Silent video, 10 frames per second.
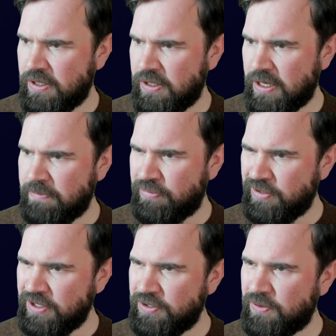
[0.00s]
I'm
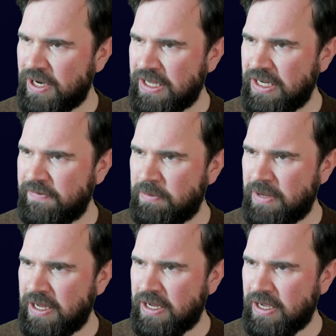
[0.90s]
pretty sure I can even
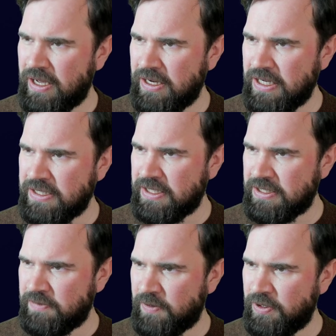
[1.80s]
make an
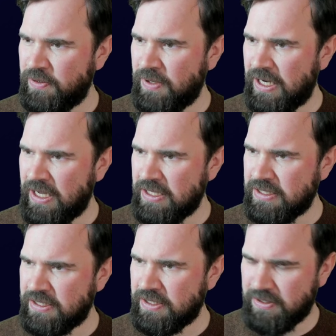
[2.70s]
instance of our new class.